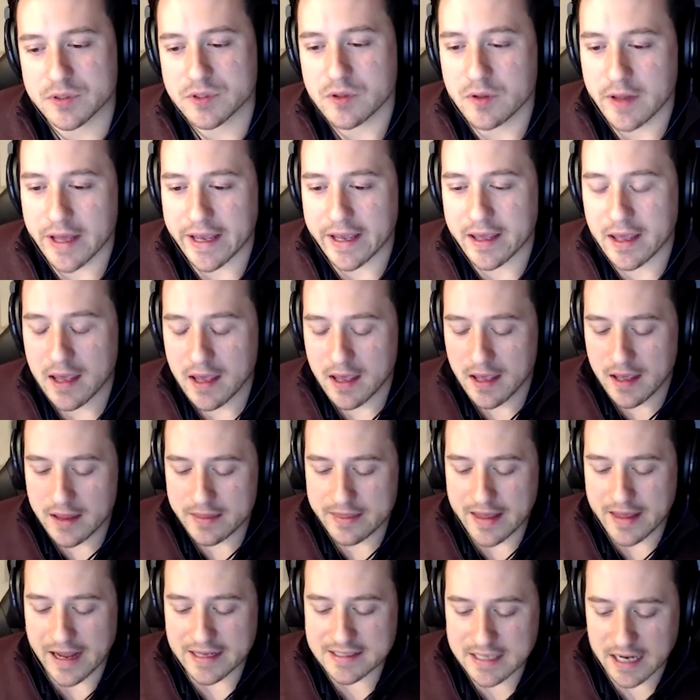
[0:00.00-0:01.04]
So like,
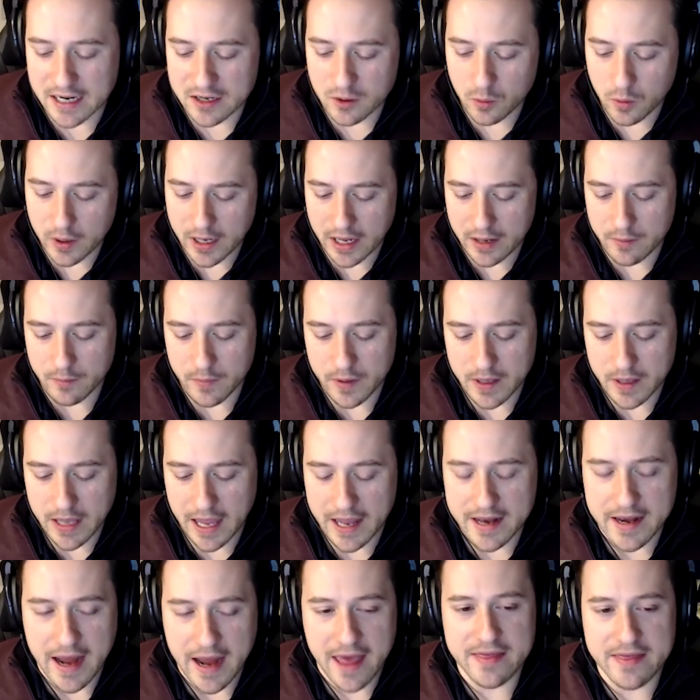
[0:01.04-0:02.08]
that's kind of what
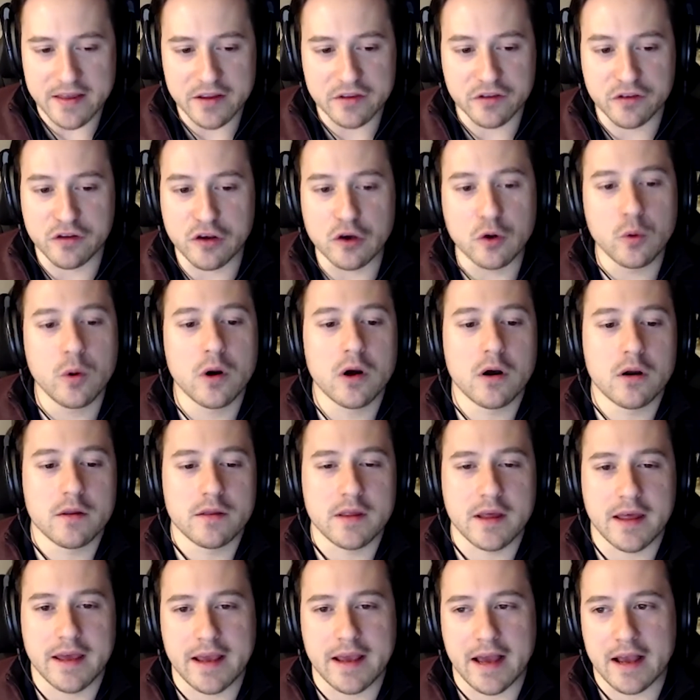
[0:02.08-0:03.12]
and the doer,
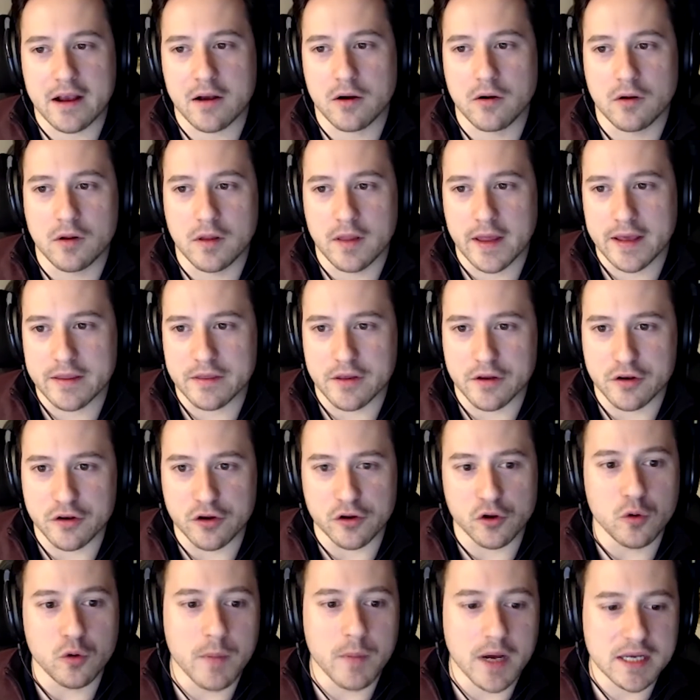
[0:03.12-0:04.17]
like I call it like the
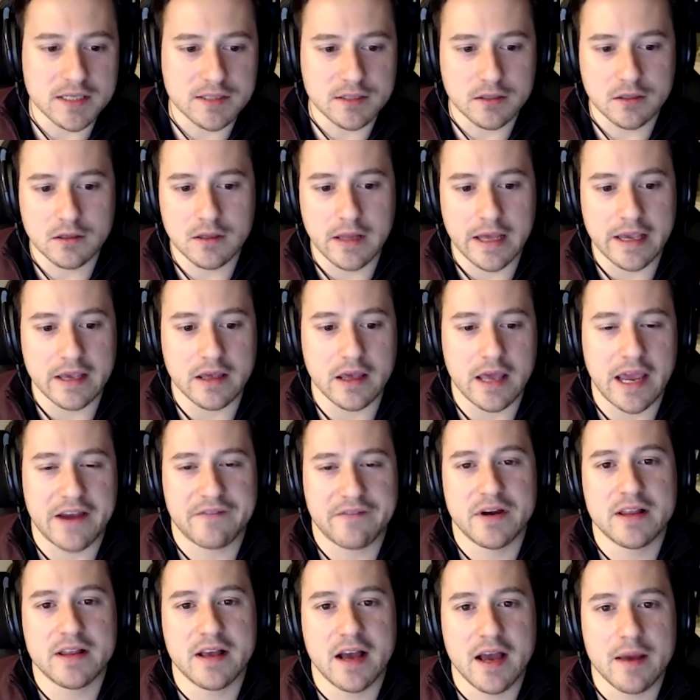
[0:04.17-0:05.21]
do muscle. Like
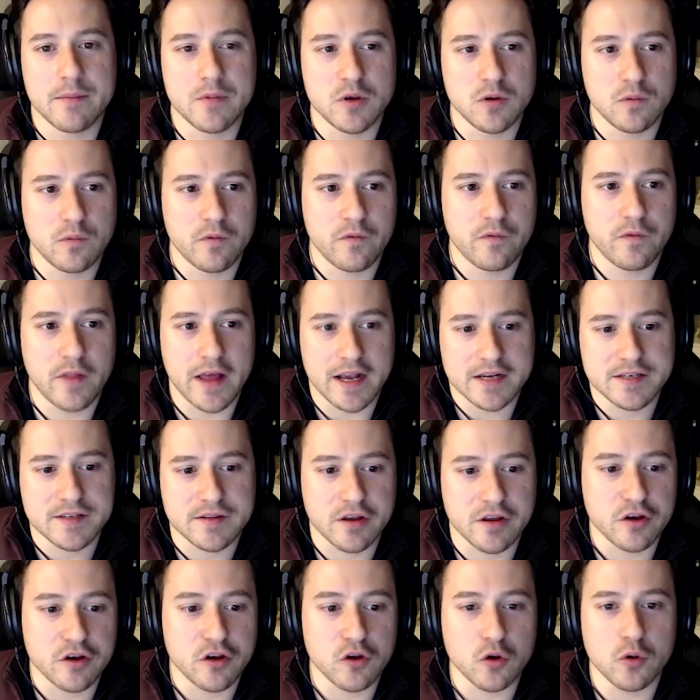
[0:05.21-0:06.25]
every time you flex
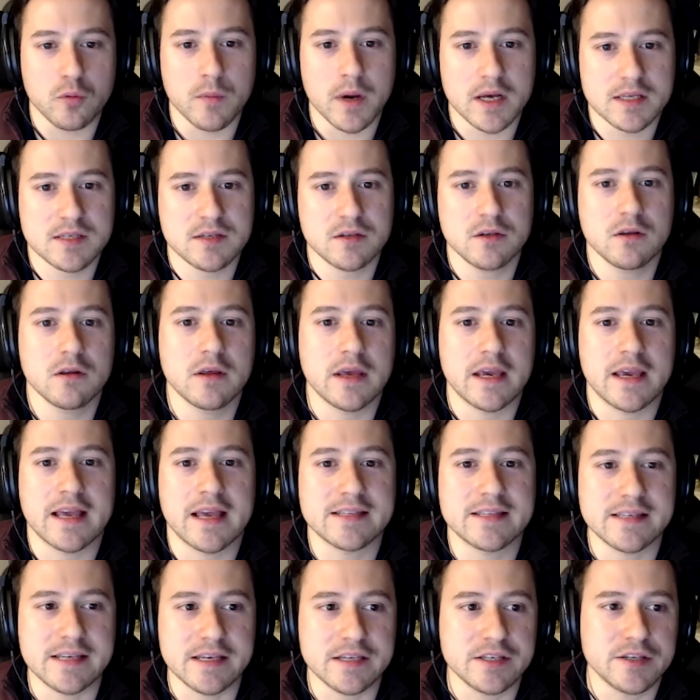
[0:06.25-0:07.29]
the do muscle, it
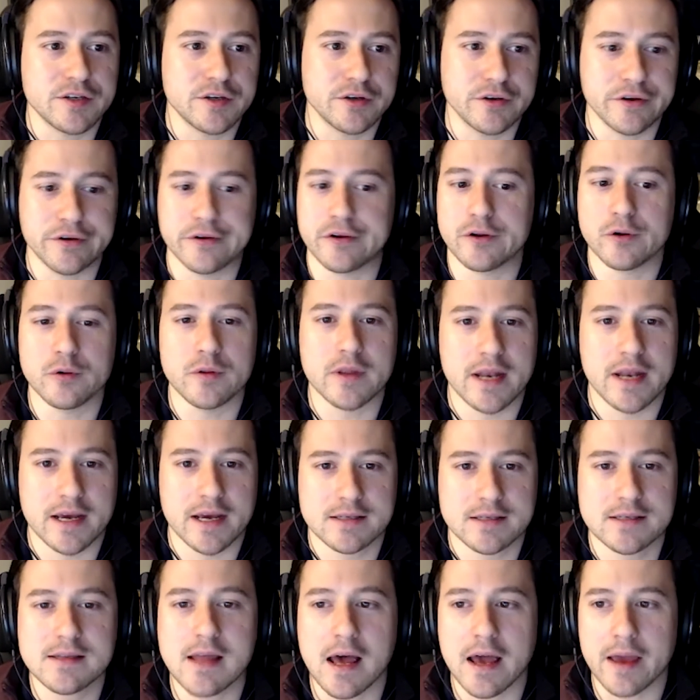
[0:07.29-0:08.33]
gets easier to do the
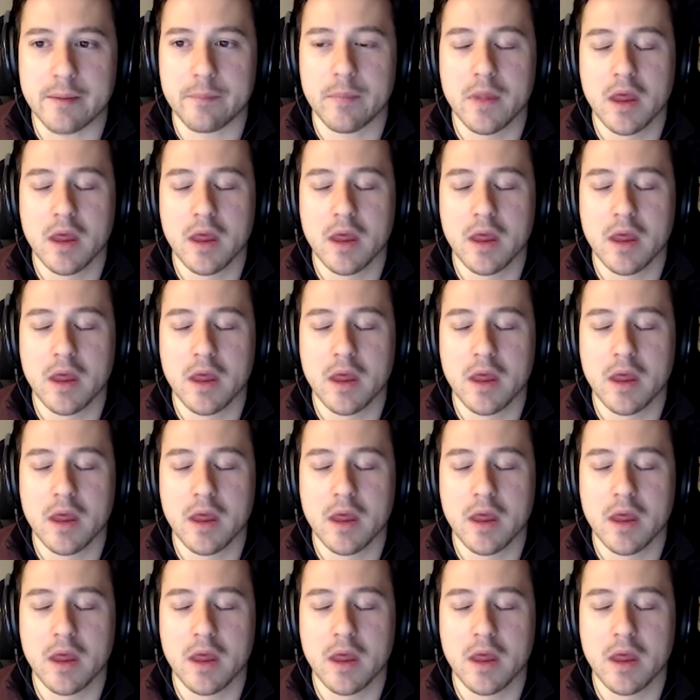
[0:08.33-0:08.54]
next time.